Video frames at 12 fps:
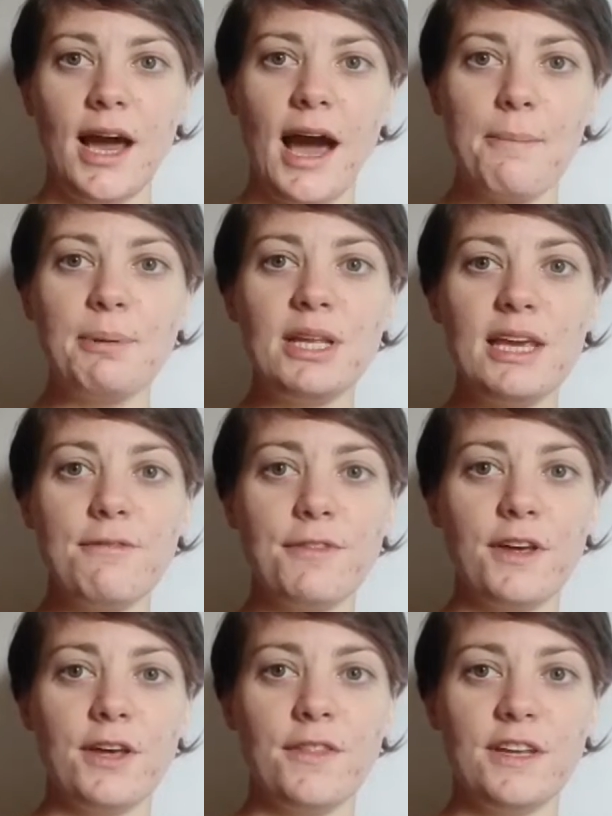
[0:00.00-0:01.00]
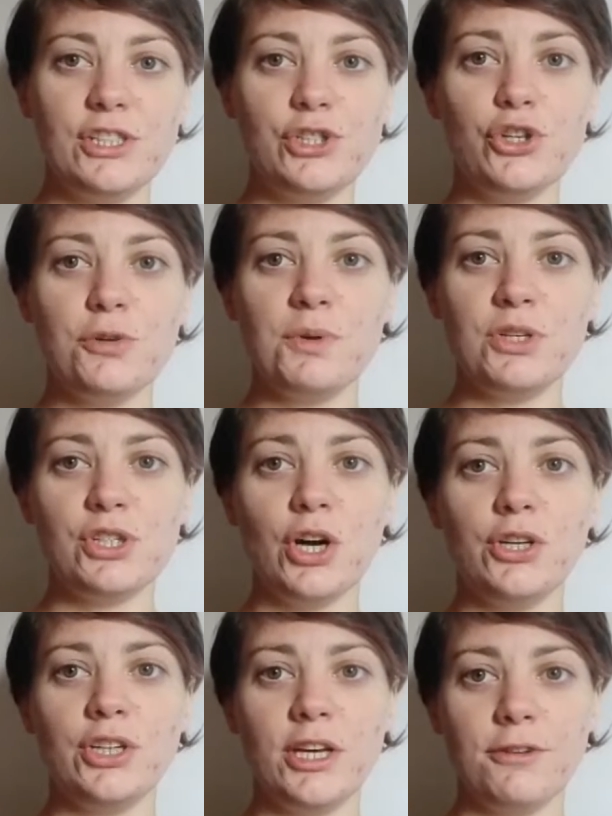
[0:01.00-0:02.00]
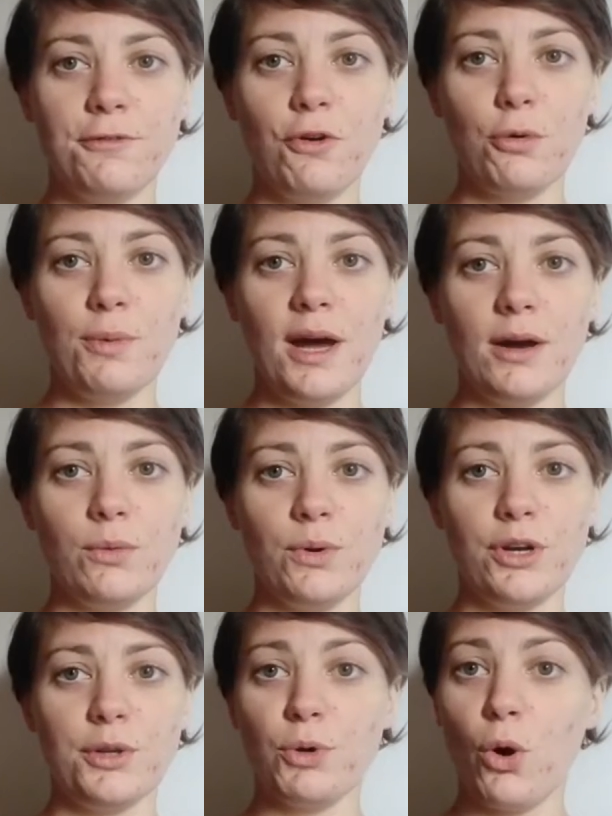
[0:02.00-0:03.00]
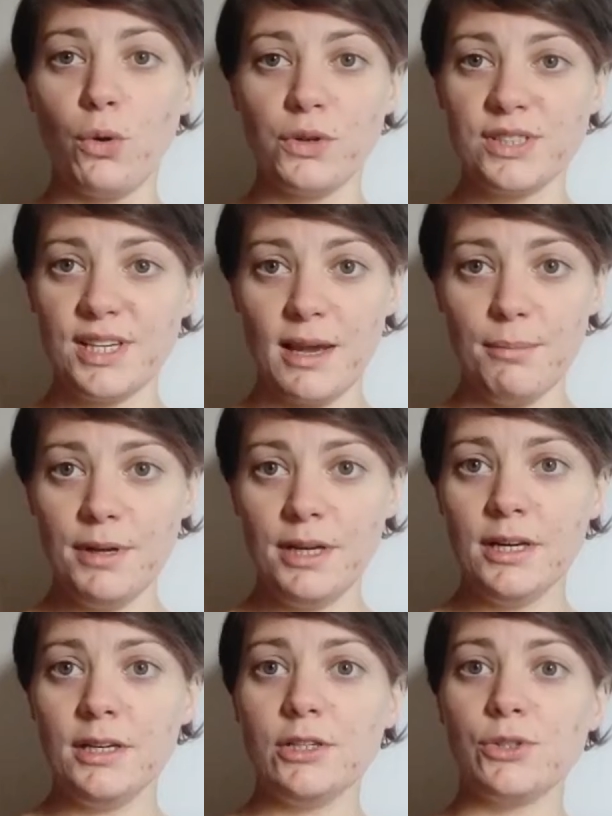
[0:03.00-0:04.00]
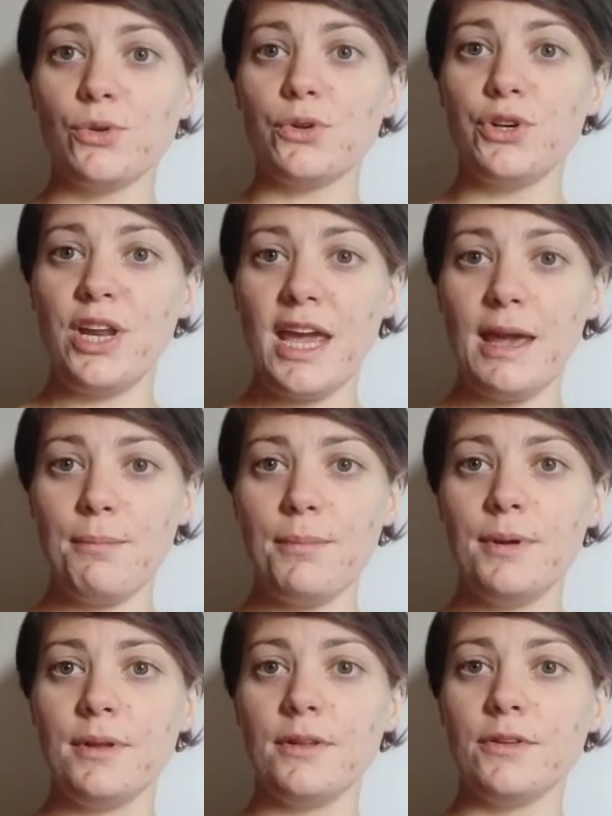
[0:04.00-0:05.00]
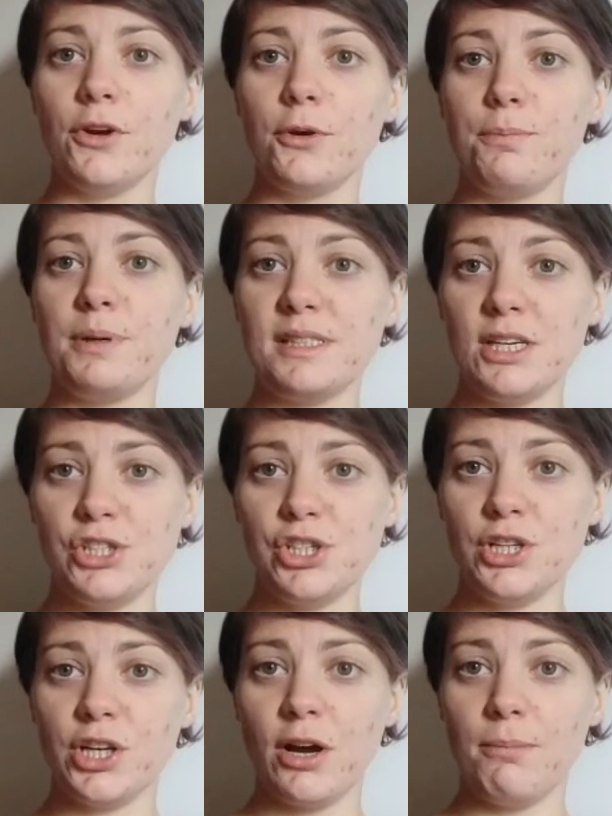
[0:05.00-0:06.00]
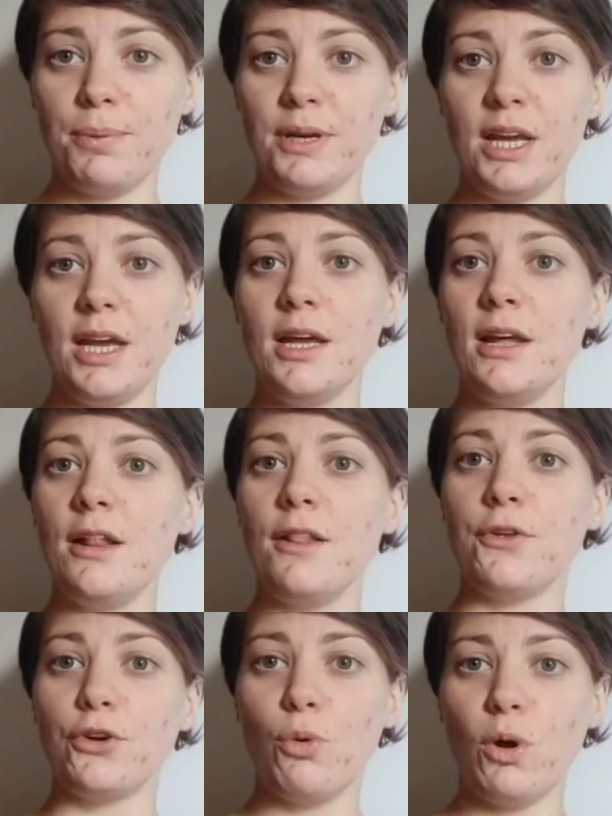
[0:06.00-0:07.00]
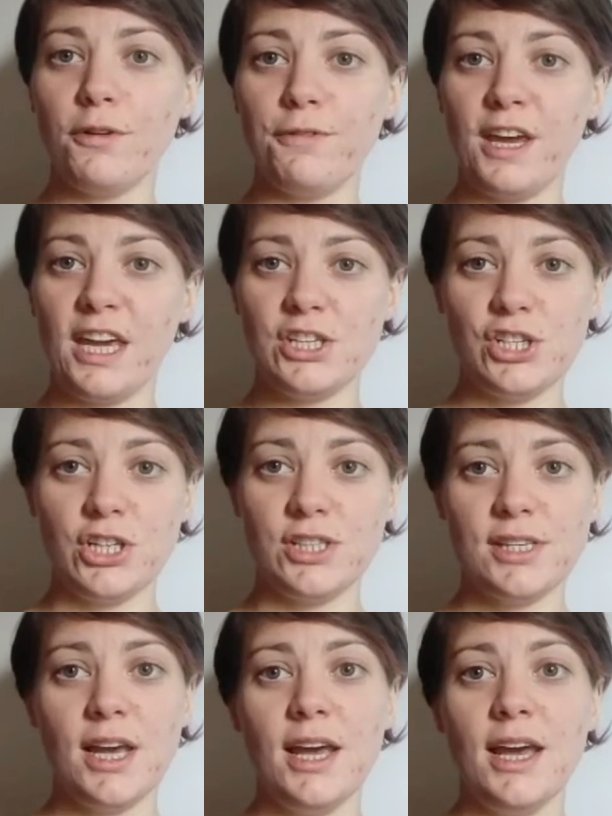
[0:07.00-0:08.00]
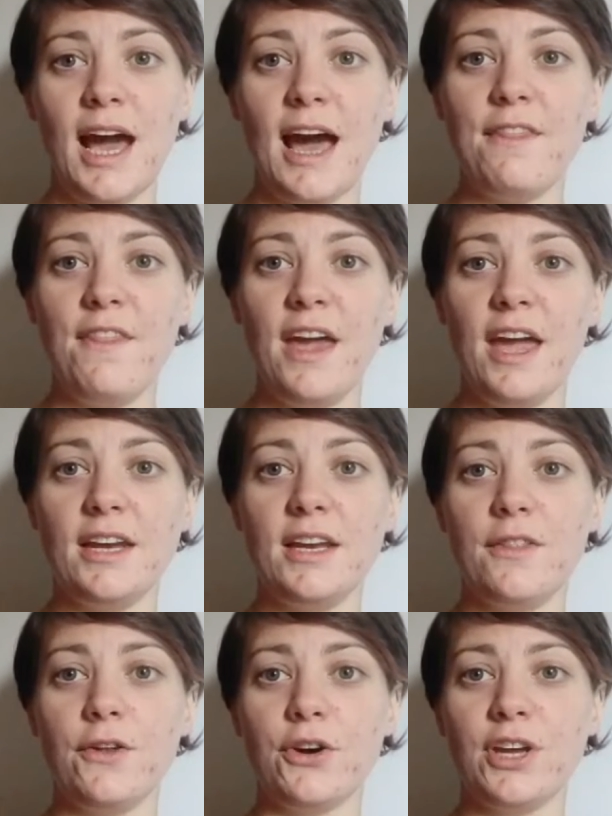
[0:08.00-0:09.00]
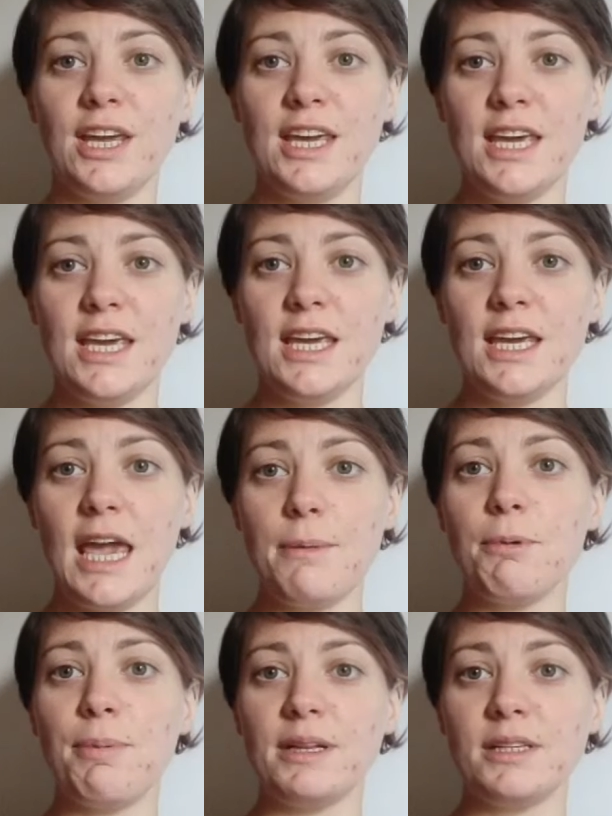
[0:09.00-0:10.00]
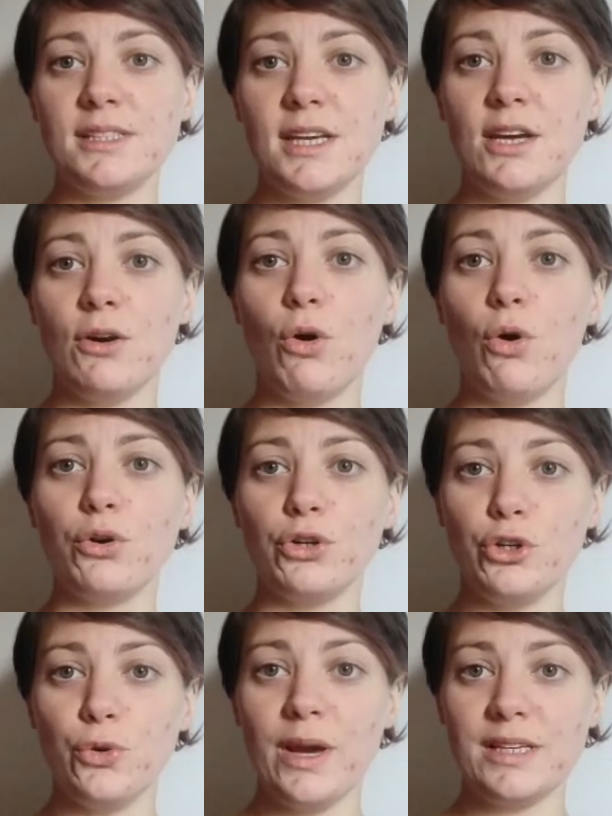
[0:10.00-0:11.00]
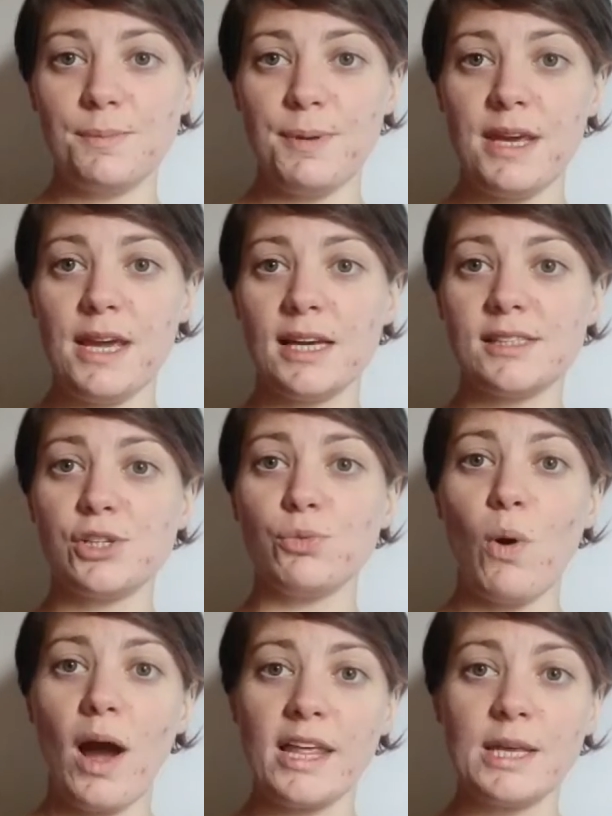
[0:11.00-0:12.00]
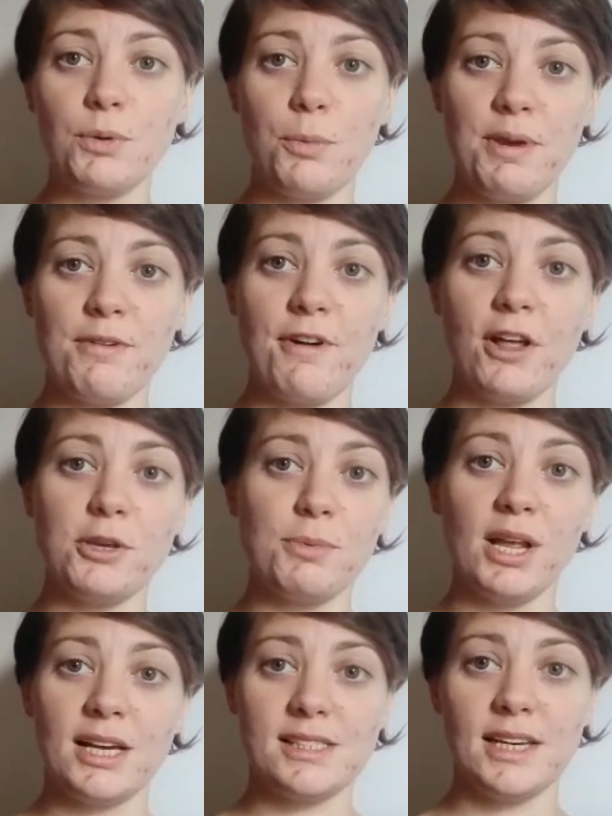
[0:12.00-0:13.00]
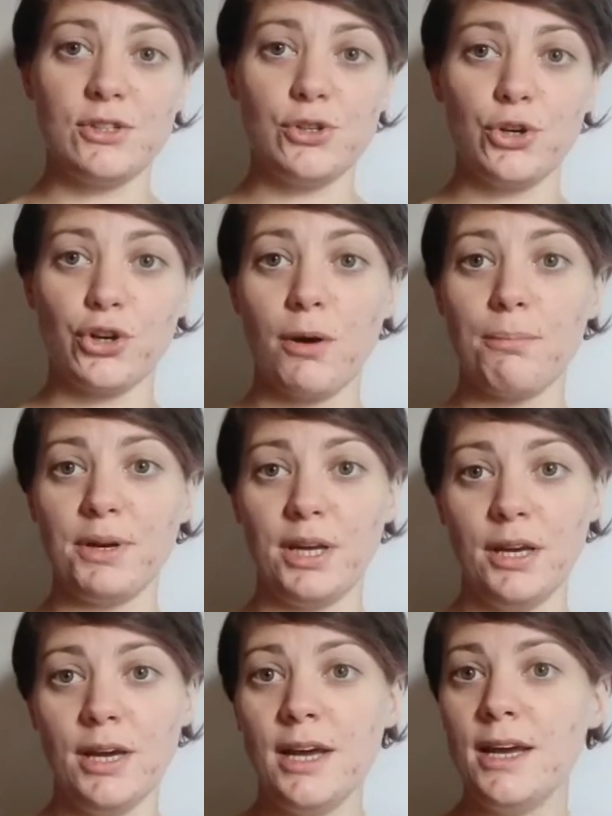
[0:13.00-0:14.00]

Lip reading: I believe that this should have been done in a format where they were all the same. So their name, their position in the company, their qualifications, and then their key capability or USP as to why they will be a valuable asset to your company.